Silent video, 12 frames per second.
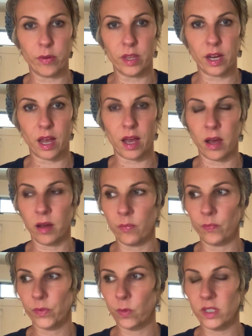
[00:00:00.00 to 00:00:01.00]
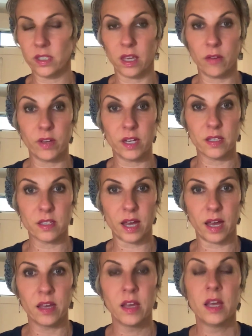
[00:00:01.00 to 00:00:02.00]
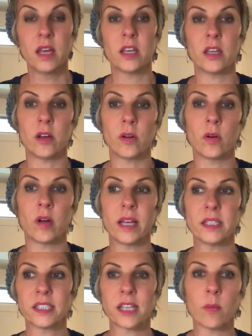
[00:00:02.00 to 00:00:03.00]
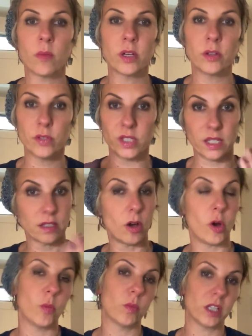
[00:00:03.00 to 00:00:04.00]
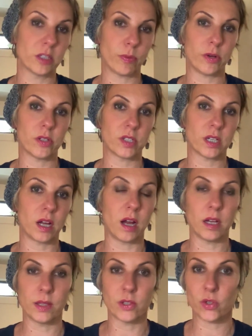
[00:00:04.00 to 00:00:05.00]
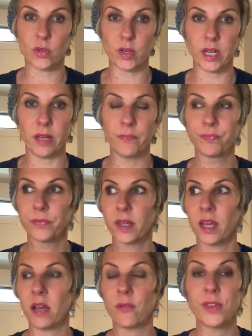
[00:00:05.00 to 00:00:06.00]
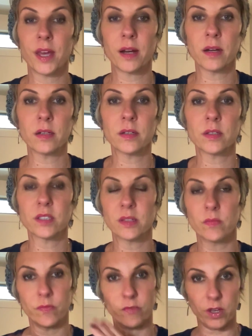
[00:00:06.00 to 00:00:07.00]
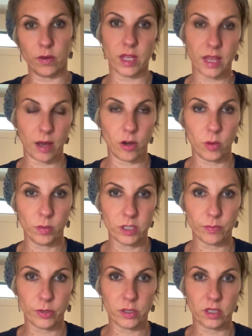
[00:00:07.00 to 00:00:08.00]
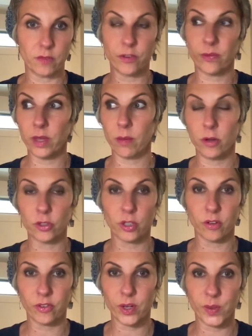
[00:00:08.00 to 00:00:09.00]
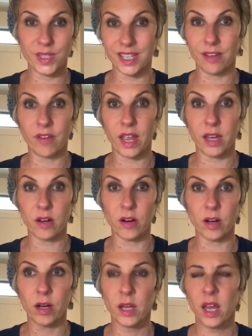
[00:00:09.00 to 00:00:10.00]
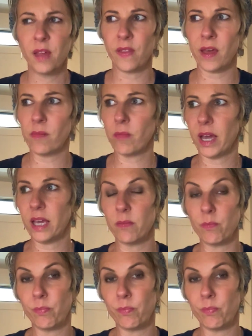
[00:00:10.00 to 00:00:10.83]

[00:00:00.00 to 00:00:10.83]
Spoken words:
that was given is that, someone who sees a homeless person on the street, if they're viewing that homeless person from the emotional frequency of anger, their